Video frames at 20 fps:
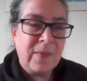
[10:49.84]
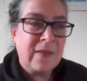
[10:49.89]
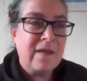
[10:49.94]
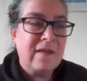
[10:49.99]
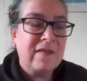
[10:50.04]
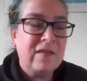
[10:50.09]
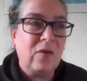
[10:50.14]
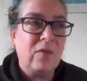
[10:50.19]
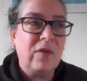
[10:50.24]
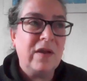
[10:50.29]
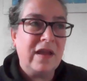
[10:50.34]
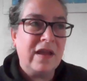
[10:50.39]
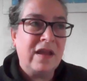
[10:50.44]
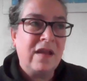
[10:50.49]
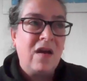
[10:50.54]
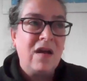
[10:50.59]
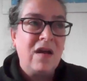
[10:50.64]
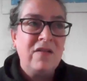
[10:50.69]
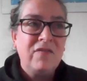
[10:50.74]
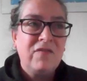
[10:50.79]
So it
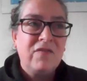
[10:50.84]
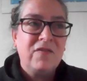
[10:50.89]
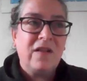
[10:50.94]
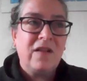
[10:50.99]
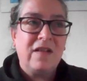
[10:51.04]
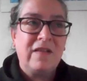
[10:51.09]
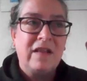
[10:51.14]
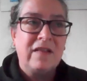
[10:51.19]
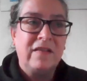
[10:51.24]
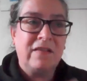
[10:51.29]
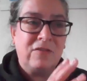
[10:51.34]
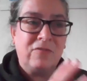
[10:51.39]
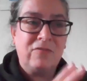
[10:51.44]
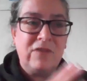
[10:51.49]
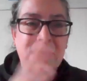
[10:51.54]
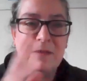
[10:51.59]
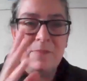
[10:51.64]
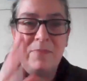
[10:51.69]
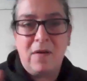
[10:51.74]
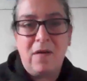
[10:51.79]
kind of, there's
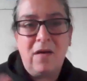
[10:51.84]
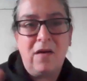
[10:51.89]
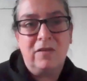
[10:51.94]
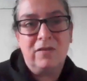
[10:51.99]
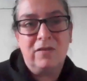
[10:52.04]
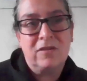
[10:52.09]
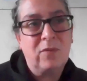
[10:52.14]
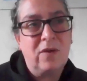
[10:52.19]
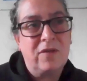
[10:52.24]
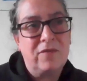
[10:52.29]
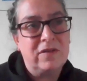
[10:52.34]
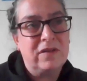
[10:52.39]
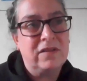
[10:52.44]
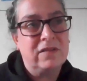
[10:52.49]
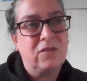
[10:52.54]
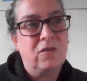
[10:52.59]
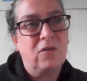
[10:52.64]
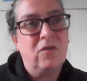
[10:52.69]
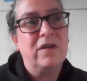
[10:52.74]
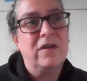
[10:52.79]
three parts to every
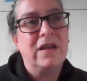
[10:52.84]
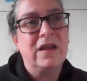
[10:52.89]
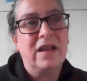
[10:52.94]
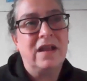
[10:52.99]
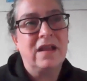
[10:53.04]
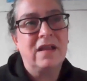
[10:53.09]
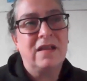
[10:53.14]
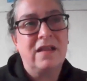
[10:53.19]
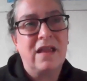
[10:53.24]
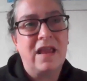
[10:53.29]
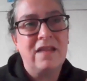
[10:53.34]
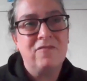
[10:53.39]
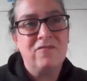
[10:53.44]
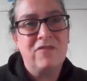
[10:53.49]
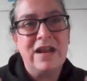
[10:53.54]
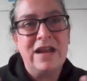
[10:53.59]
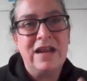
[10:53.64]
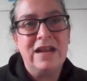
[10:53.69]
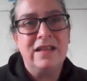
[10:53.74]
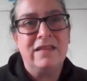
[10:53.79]
story, and it
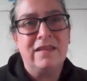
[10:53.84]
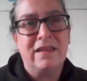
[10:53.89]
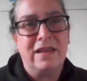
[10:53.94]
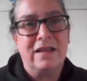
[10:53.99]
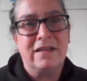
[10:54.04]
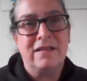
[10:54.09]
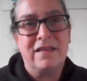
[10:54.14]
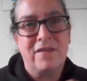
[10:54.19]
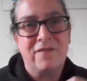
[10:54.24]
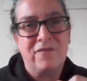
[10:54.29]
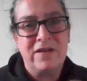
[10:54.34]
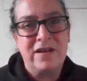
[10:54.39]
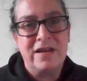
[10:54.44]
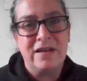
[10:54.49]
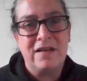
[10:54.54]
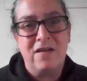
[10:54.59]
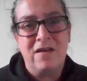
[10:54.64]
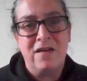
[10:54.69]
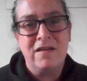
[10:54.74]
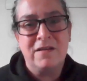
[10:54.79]
really ticks every
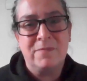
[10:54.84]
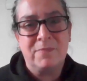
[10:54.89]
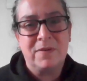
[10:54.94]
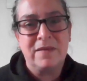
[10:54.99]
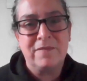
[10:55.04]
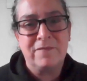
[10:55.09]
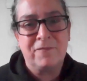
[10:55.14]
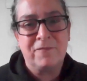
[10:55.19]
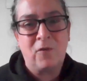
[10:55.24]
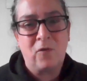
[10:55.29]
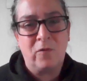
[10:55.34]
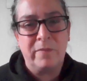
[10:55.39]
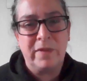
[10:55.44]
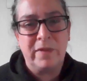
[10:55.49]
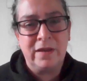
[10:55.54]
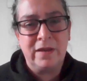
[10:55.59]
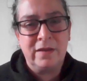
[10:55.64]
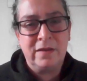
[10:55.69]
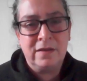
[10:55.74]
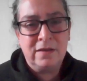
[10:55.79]
nerd bit for
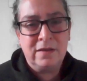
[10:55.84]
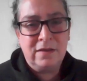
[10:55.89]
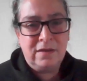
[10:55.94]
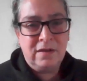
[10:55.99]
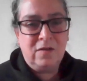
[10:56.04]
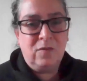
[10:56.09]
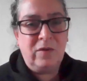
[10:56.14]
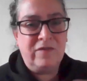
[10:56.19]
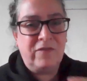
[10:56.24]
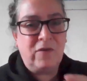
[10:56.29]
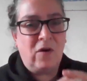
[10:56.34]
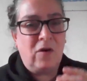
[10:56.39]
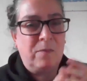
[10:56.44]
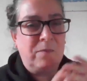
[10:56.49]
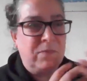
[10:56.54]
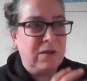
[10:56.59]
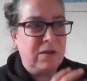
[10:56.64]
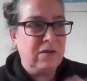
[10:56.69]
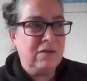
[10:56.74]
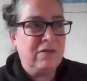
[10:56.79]
me. We've got a
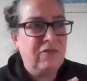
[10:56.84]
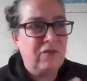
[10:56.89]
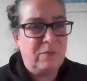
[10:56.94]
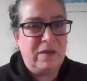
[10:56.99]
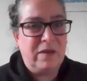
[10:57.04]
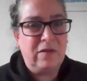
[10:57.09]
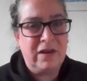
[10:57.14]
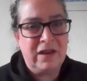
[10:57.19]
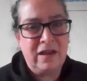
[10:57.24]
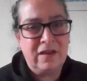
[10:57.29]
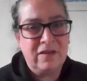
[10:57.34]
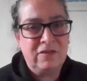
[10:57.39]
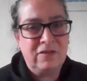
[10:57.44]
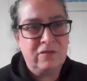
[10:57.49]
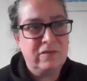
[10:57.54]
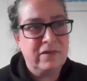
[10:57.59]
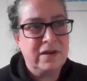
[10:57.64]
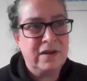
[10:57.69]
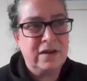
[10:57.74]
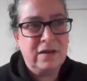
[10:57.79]
beautiful bit on
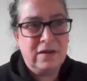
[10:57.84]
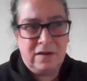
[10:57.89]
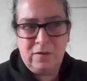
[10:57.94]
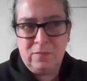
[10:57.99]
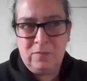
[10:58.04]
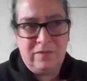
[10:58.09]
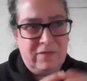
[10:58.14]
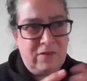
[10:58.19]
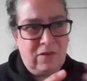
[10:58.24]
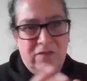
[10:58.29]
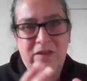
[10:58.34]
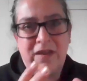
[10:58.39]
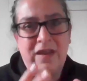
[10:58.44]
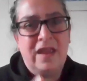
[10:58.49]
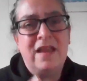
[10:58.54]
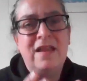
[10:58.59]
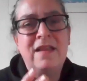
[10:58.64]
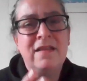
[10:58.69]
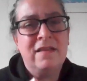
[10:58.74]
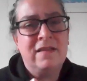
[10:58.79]
history. We've got the
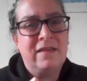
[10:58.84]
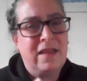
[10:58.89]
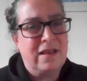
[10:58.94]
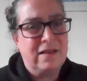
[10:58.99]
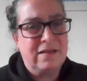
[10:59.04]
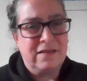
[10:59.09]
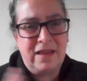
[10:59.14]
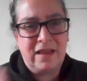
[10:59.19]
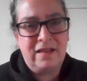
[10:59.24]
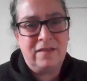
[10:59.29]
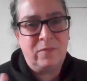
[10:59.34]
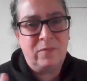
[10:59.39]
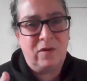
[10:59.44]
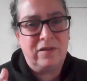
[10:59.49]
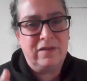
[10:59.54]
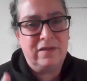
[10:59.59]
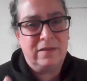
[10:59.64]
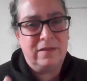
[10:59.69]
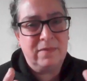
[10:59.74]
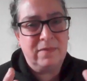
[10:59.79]
insects, the
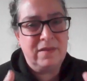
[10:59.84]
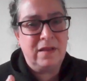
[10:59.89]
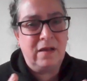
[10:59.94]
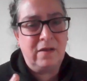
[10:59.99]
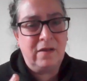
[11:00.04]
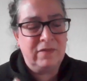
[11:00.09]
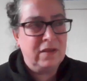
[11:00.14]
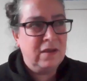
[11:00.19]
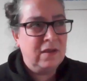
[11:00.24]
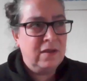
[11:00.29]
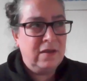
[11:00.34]
entomology themselves.